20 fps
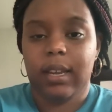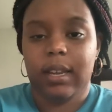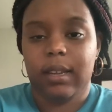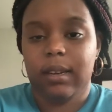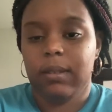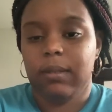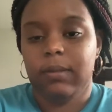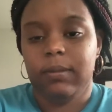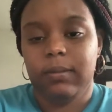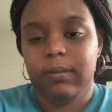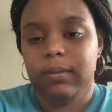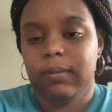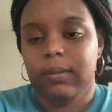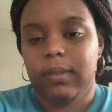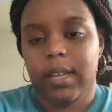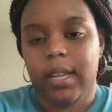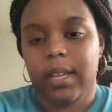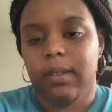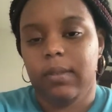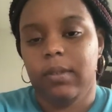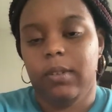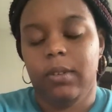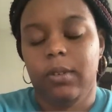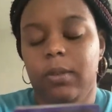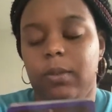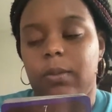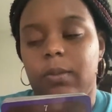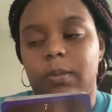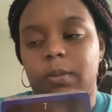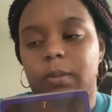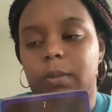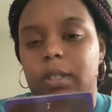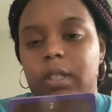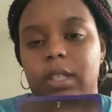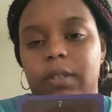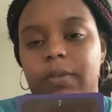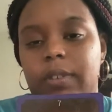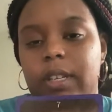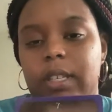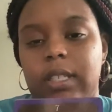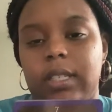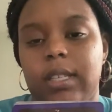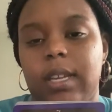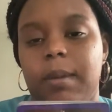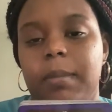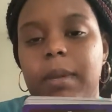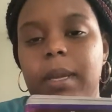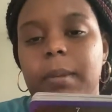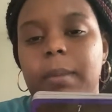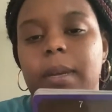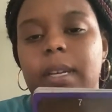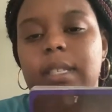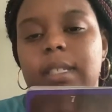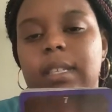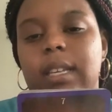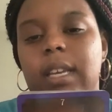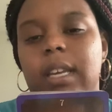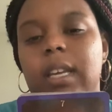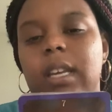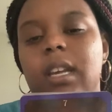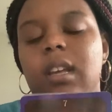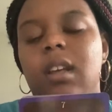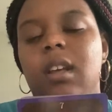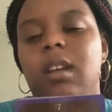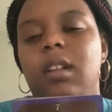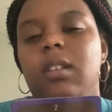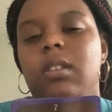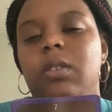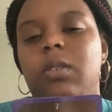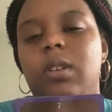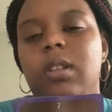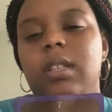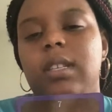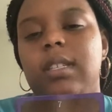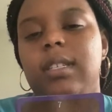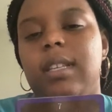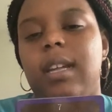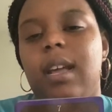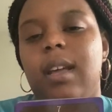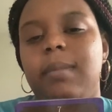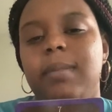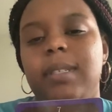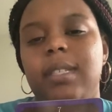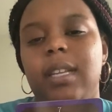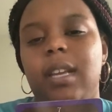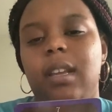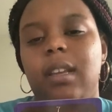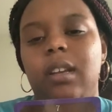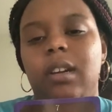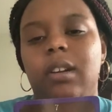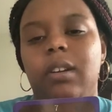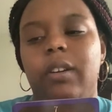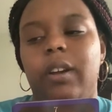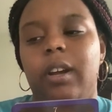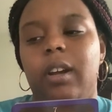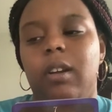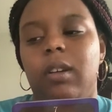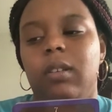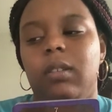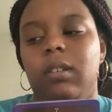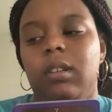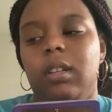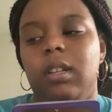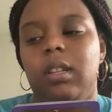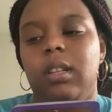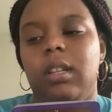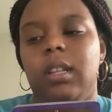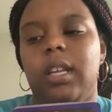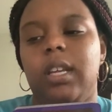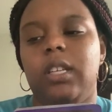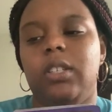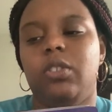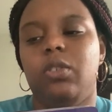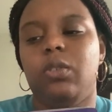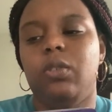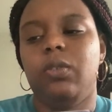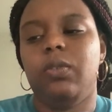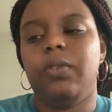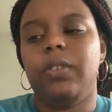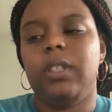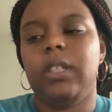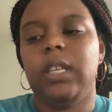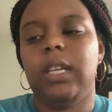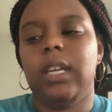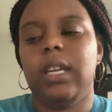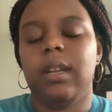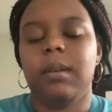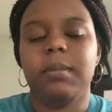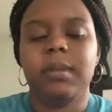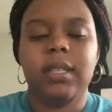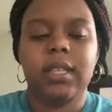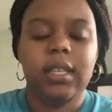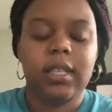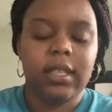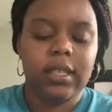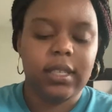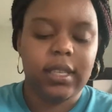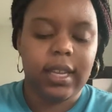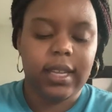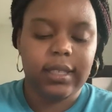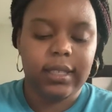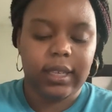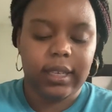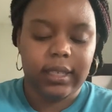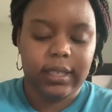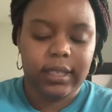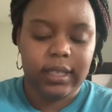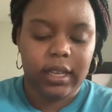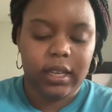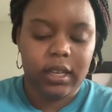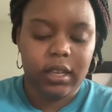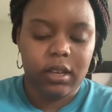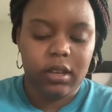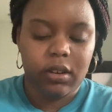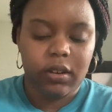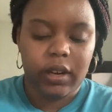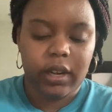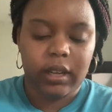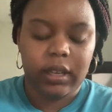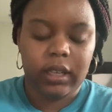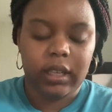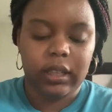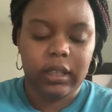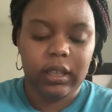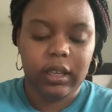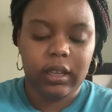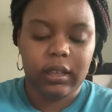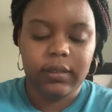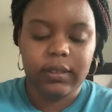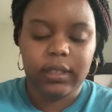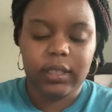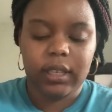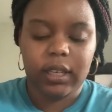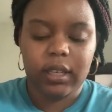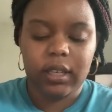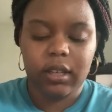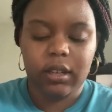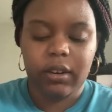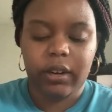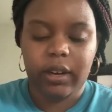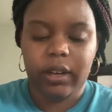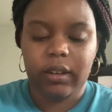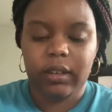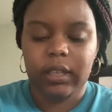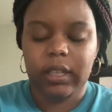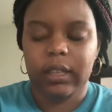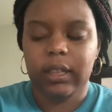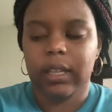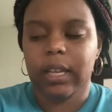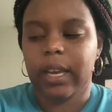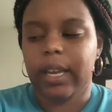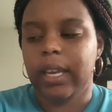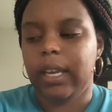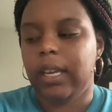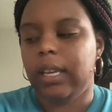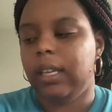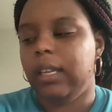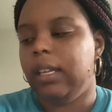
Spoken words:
I don't know what the fuck is coming. But it's like, during this time, stay in your ground. Like, truthfully, and I'm seeing this as like, stay in your ground in love, stay in your ground in light.